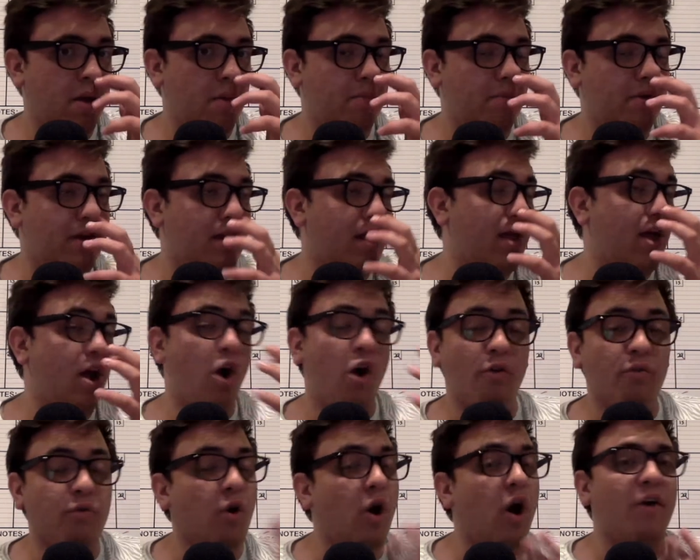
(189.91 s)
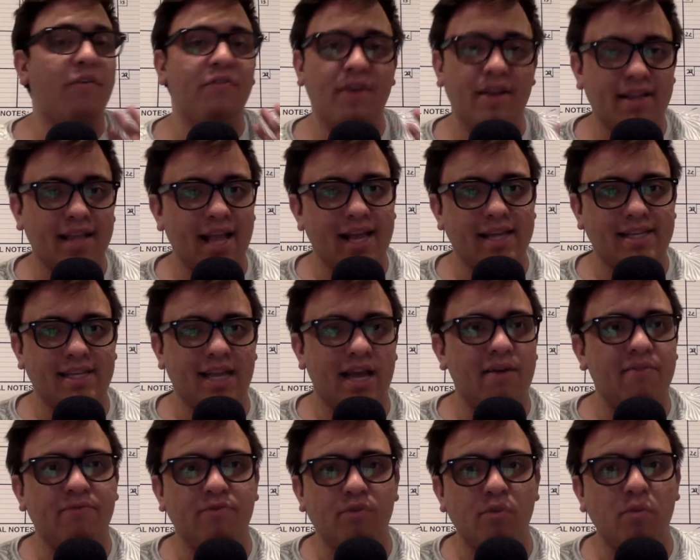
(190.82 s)
But overall, fantastic
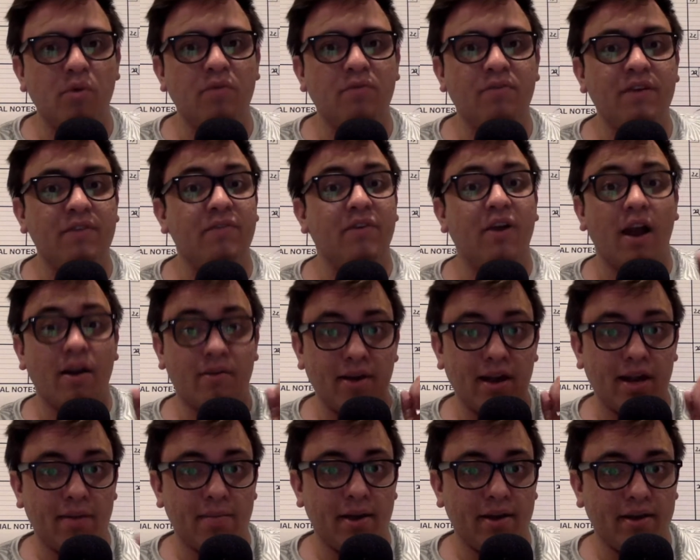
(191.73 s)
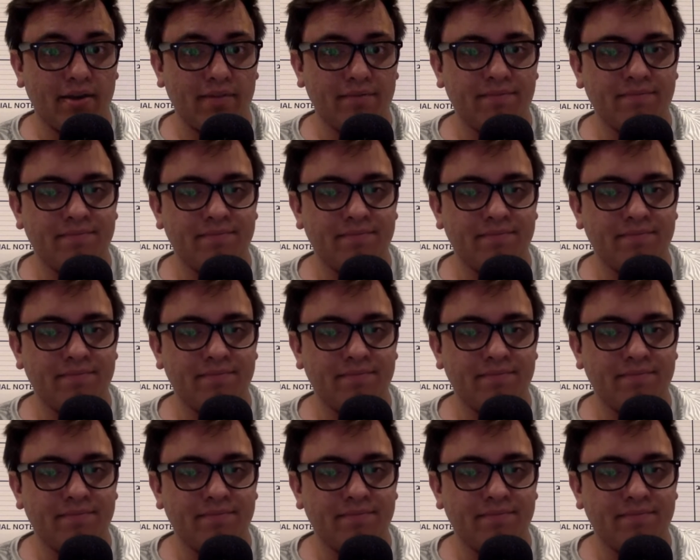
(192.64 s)
album. Full Moon Fever, I recommend it.